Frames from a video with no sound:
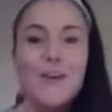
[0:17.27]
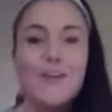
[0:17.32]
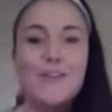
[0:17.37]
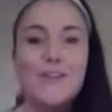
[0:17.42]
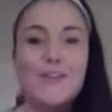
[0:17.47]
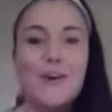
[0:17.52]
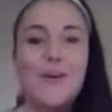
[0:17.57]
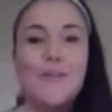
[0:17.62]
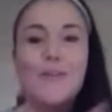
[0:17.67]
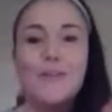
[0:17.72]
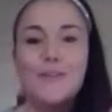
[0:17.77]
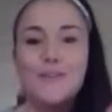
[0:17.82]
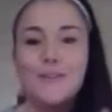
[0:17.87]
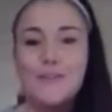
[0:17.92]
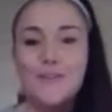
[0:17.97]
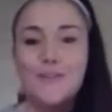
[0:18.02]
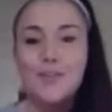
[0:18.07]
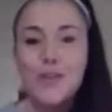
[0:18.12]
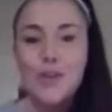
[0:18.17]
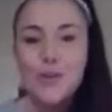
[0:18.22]
So there's
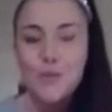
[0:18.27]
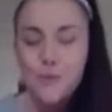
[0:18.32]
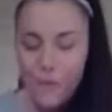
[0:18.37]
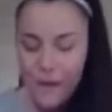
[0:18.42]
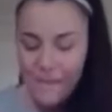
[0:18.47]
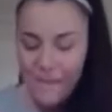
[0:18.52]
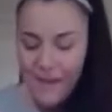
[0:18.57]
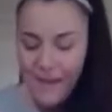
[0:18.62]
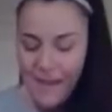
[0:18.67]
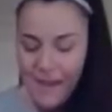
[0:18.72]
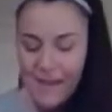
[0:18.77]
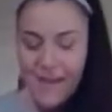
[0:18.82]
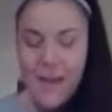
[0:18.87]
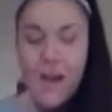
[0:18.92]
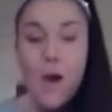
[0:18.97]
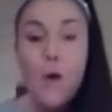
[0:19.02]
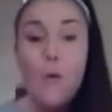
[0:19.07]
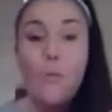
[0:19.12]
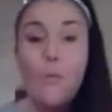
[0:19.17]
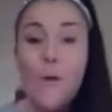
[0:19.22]
two
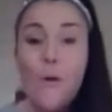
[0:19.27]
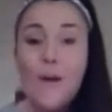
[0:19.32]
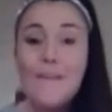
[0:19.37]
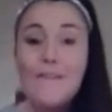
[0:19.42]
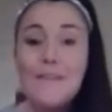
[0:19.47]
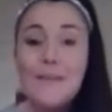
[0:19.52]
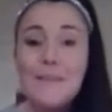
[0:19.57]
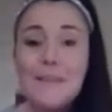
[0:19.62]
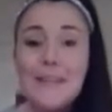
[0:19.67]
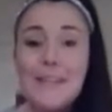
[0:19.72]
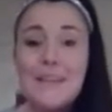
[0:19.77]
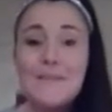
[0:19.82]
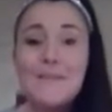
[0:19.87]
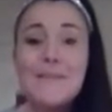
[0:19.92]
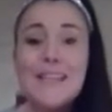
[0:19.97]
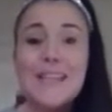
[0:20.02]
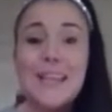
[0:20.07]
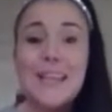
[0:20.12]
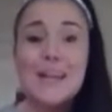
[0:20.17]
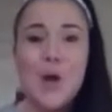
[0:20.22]
women. One of them lives
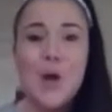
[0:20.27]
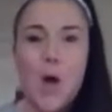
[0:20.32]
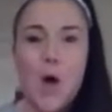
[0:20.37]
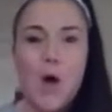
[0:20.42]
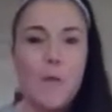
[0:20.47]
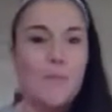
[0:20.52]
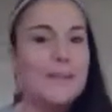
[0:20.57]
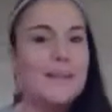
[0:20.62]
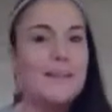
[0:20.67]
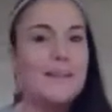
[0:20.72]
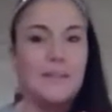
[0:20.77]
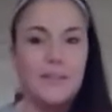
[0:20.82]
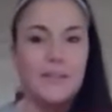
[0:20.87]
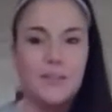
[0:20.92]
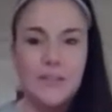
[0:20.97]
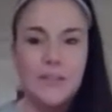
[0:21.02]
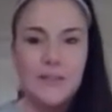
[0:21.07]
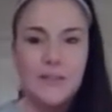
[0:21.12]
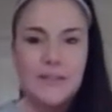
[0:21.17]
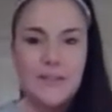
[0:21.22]
in Albany,
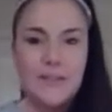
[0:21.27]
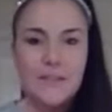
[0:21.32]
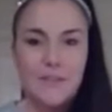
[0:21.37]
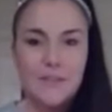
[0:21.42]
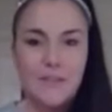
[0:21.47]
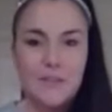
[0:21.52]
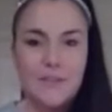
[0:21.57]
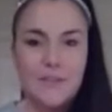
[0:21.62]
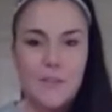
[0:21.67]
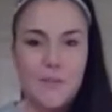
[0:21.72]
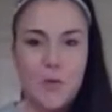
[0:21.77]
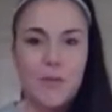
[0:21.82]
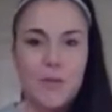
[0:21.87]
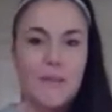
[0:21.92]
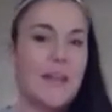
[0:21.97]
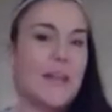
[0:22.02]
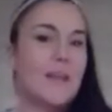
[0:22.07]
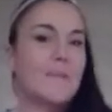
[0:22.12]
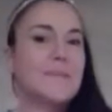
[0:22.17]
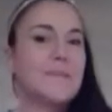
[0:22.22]
literally right down the street from Holy
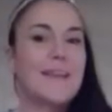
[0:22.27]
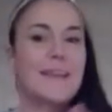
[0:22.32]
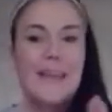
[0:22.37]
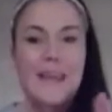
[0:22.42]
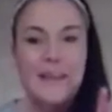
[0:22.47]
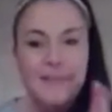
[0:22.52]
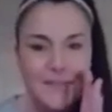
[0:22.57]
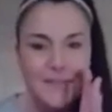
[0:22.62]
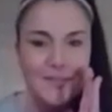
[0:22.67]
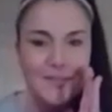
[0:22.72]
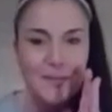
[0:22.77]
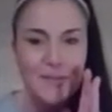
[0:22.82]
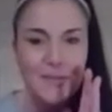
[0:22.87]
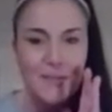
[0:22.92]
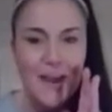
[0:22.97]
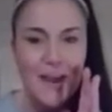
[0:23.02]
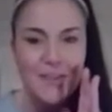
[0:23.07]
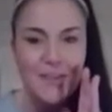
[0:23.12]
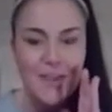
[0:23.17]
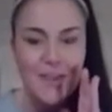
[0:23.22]
Names. I can't disclose her
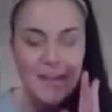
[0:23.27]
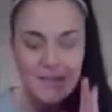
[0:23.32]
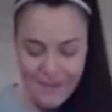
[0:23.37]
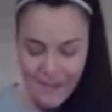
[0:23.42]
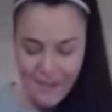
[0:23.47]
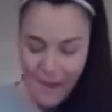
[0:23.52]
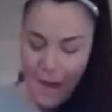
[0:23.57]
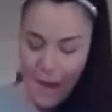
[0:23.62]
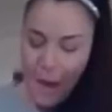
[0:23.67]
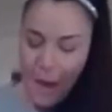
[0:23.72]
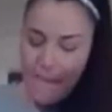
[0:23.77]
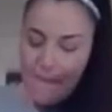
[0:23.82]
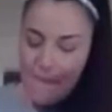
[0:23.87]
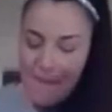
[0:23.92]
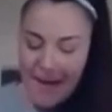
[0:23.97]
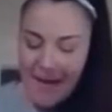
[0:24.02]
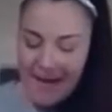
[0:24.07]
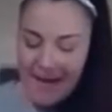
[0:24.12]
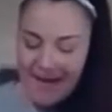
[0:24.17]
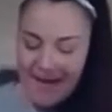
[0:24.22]
address,
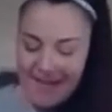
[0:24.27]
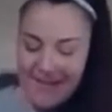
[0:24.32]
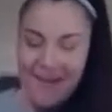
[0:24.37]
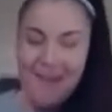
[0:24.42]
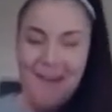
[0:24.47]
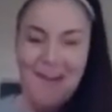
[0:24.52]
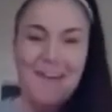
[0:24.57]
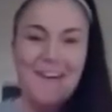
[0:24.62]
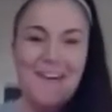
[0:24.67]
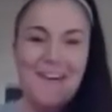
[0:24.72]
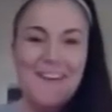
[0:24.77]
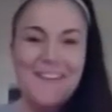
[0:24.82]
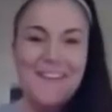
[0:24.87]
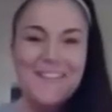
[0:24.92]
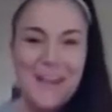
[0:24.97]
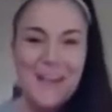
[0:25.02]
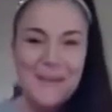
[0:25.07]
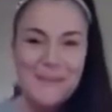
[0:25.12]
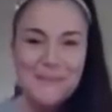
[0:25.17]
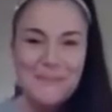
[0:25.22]
but her
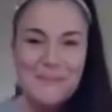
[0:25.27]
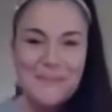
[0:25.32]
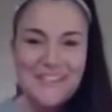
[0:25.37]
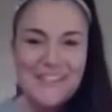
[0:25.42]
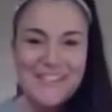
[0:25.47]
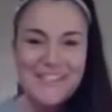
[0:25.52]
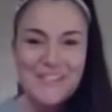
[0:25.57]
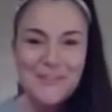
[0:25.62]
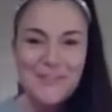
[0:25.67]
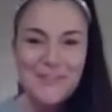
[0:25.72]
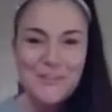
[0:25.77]
name is Melissa.